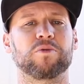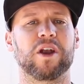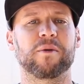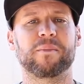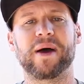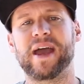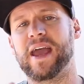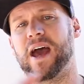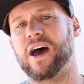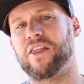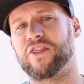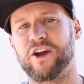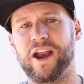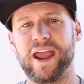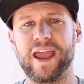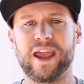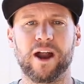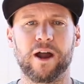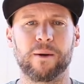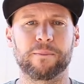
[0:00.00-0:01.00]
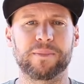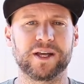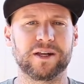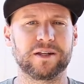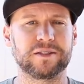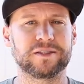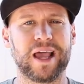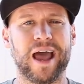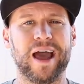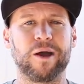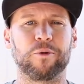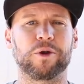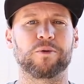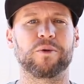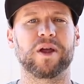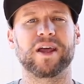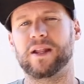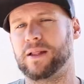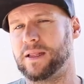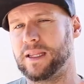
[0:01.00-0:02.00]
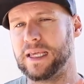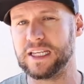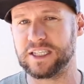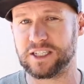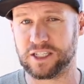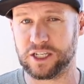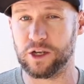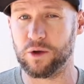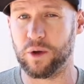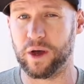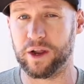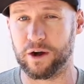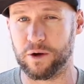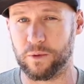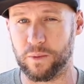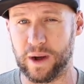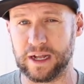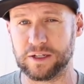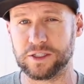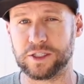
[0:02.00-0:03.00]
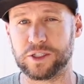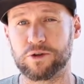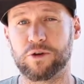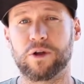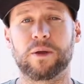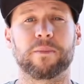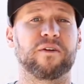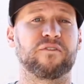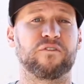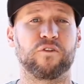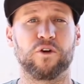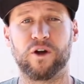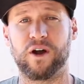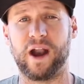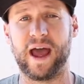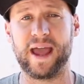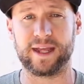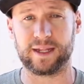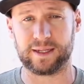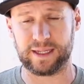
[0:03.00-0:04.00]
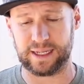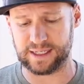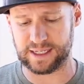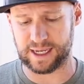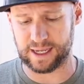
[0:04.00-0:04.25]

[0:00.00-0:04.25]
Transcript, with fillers: one of my other AR builds, I would run at least 200 rounds through it before I cleaned